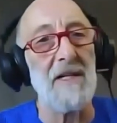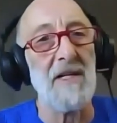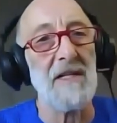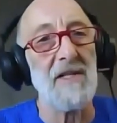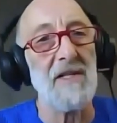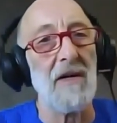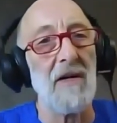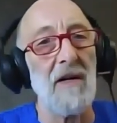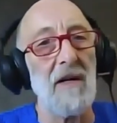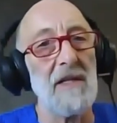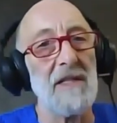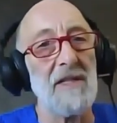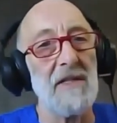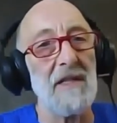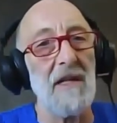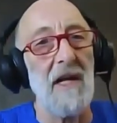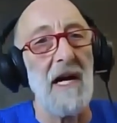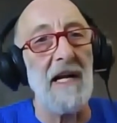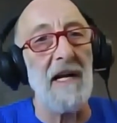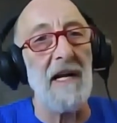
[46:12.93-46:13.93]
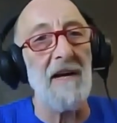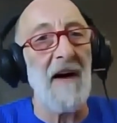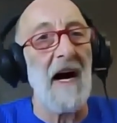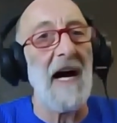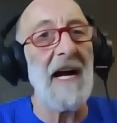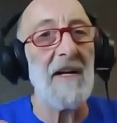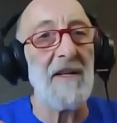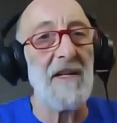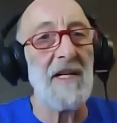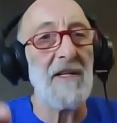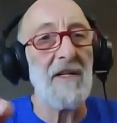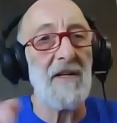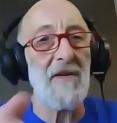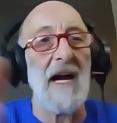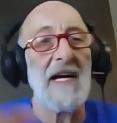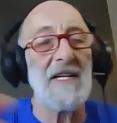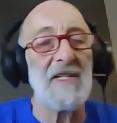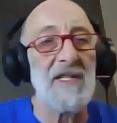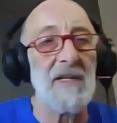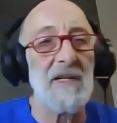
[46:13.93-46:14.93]
It's like if you
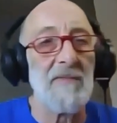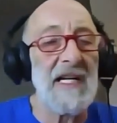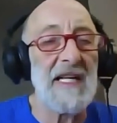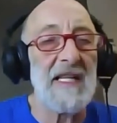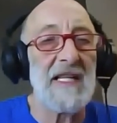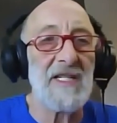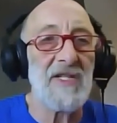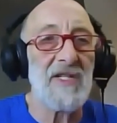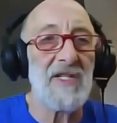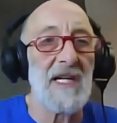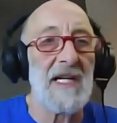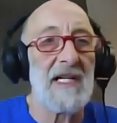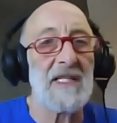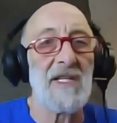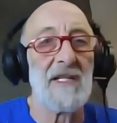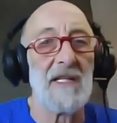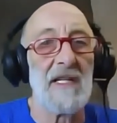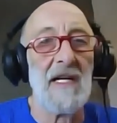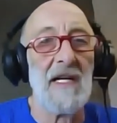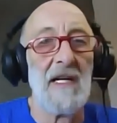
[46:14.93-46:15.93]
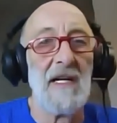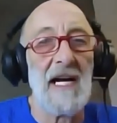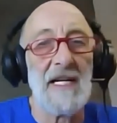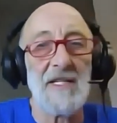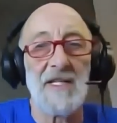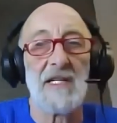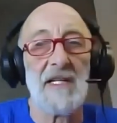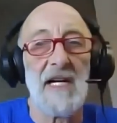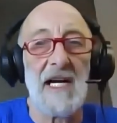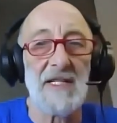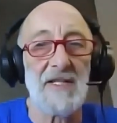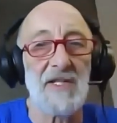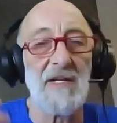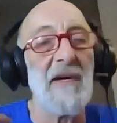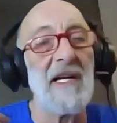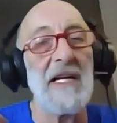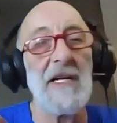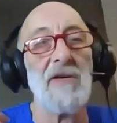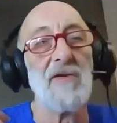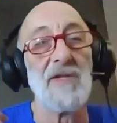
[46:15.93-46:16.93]
ask somebody these things, and as
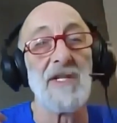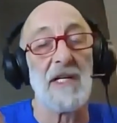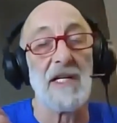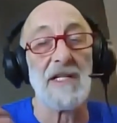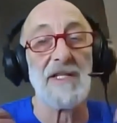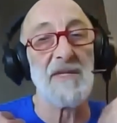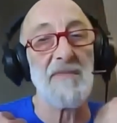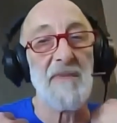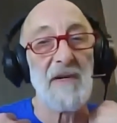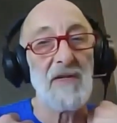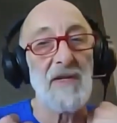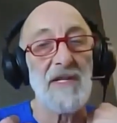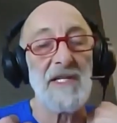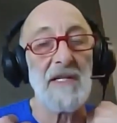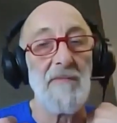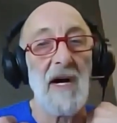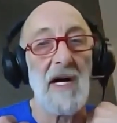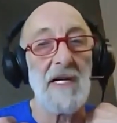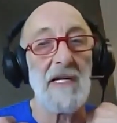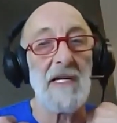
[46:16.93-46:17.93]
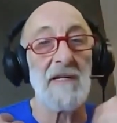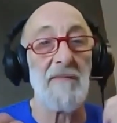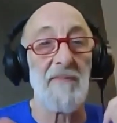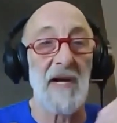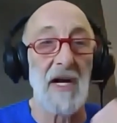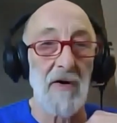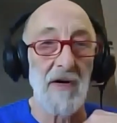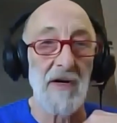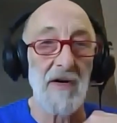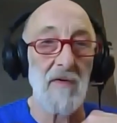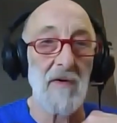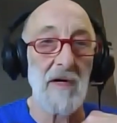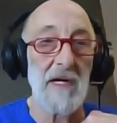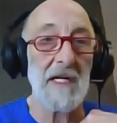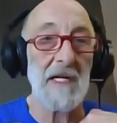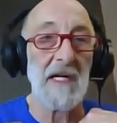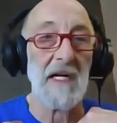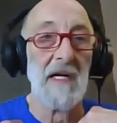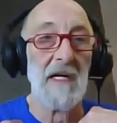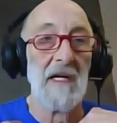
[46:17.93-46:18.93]
somebody who's a conspiracy-minded
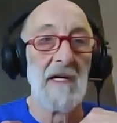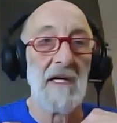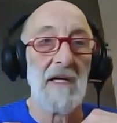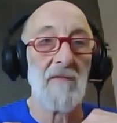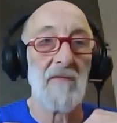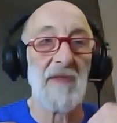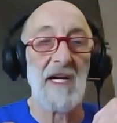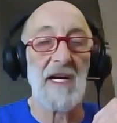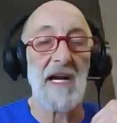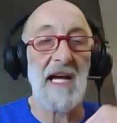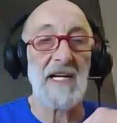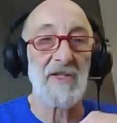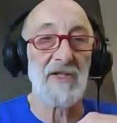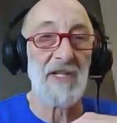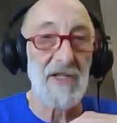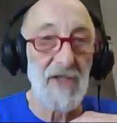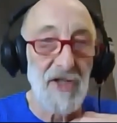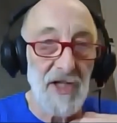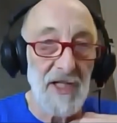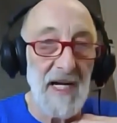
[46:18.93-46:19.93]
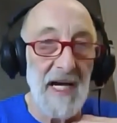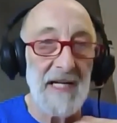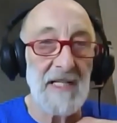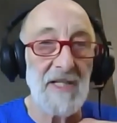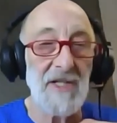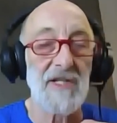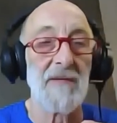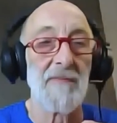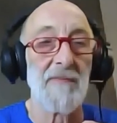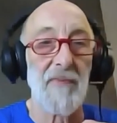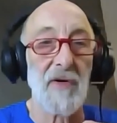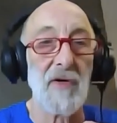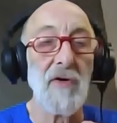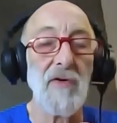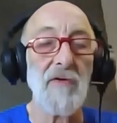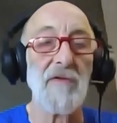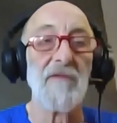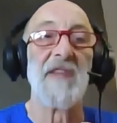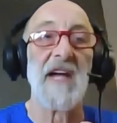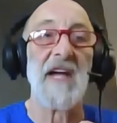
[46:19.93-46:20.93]
paranoid that has the genetics to
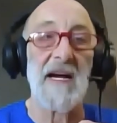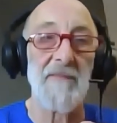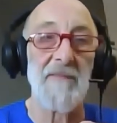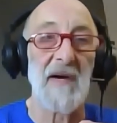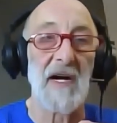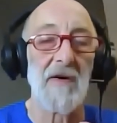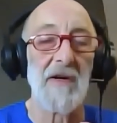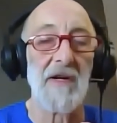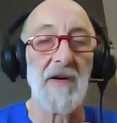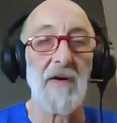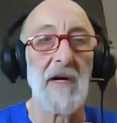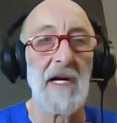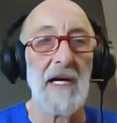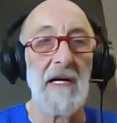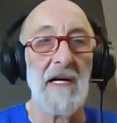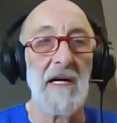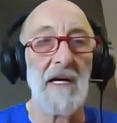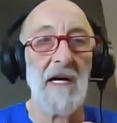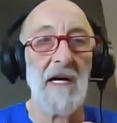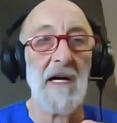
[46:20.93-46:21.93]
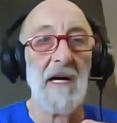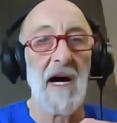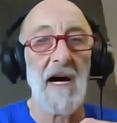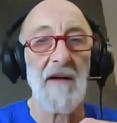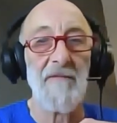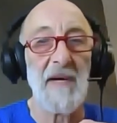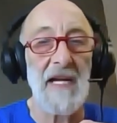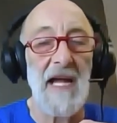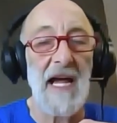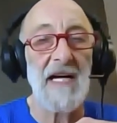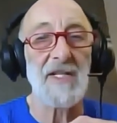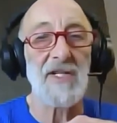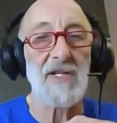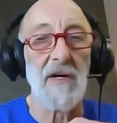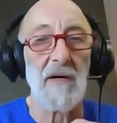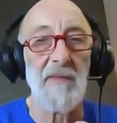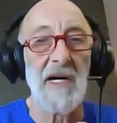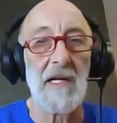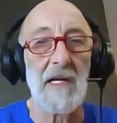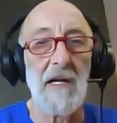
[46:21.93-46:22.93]
prove that paranoia, I've been asked
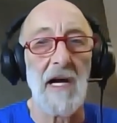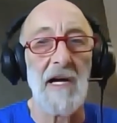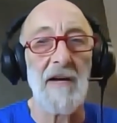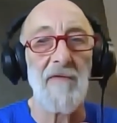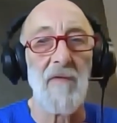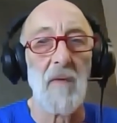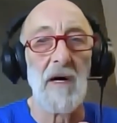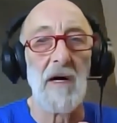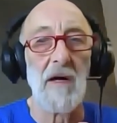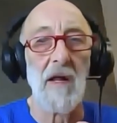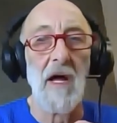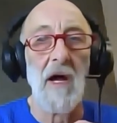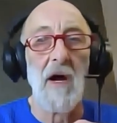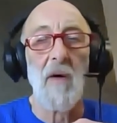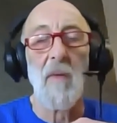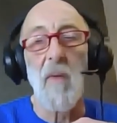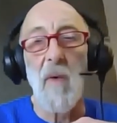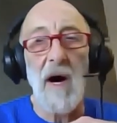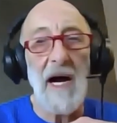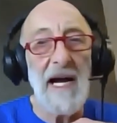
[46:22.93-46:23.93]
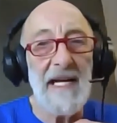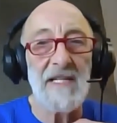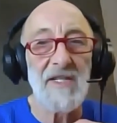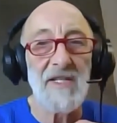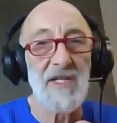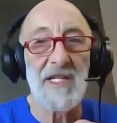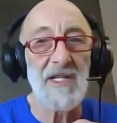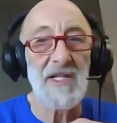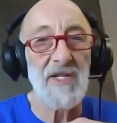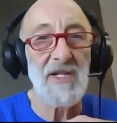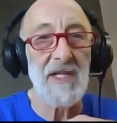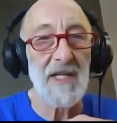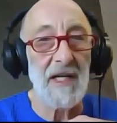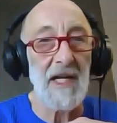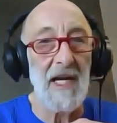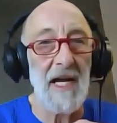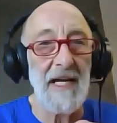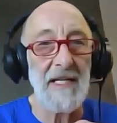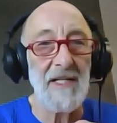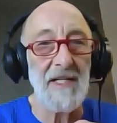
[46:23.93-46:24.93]
all my life, well, why is this the
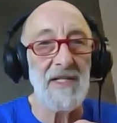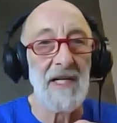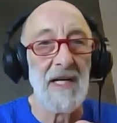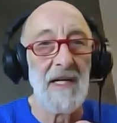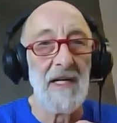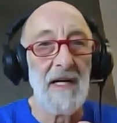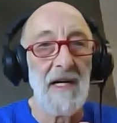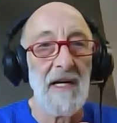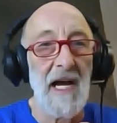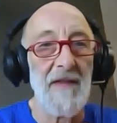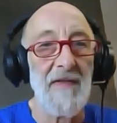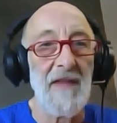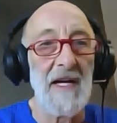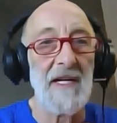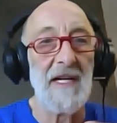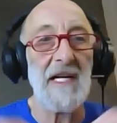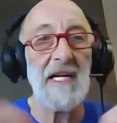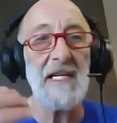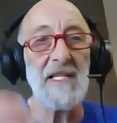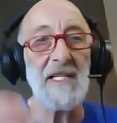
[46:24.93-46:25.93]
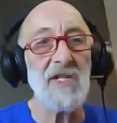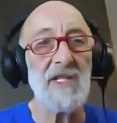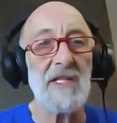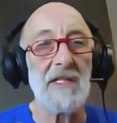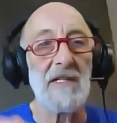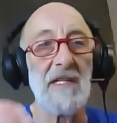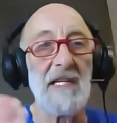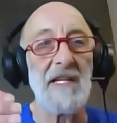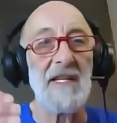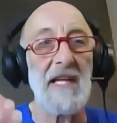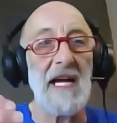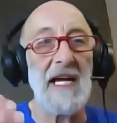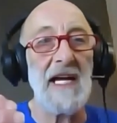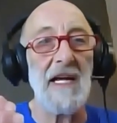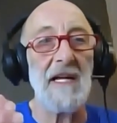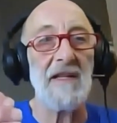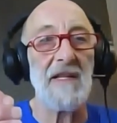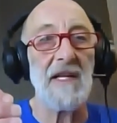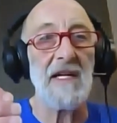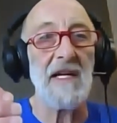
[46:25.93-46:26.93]
case? And then instantly
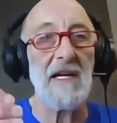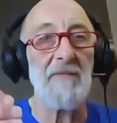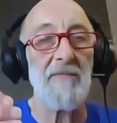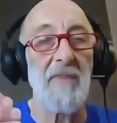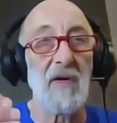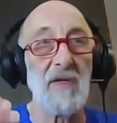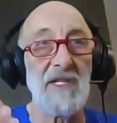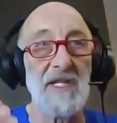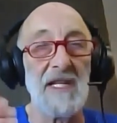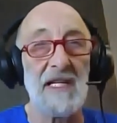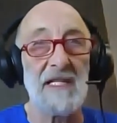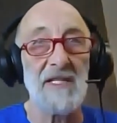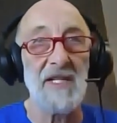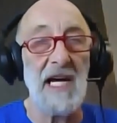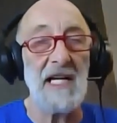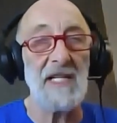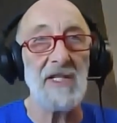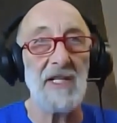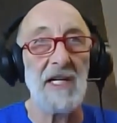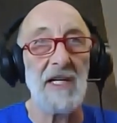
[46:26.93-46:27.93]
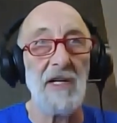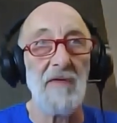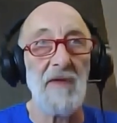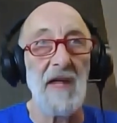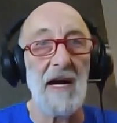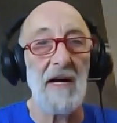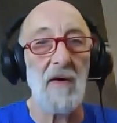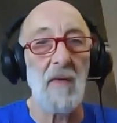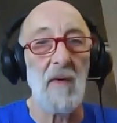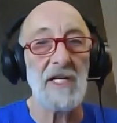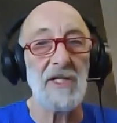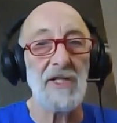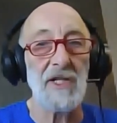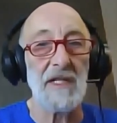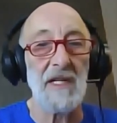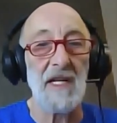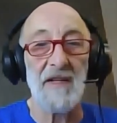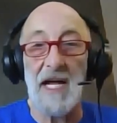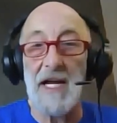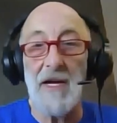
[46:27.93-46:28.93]
the person that is asking you that
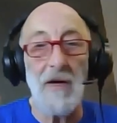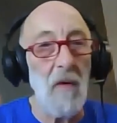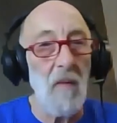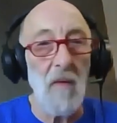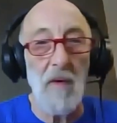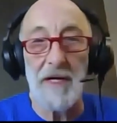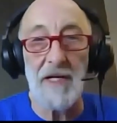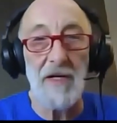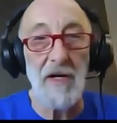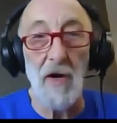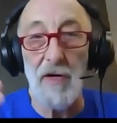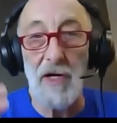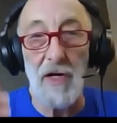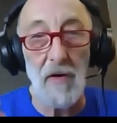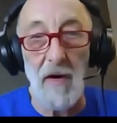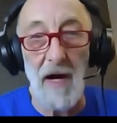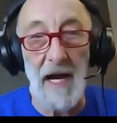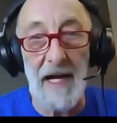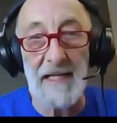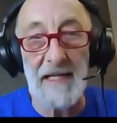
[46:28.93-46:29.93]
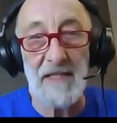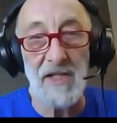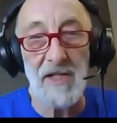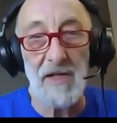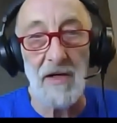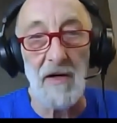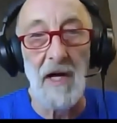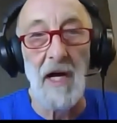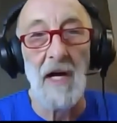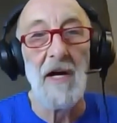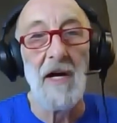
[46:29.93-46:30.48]
question, they don't want to know your answer.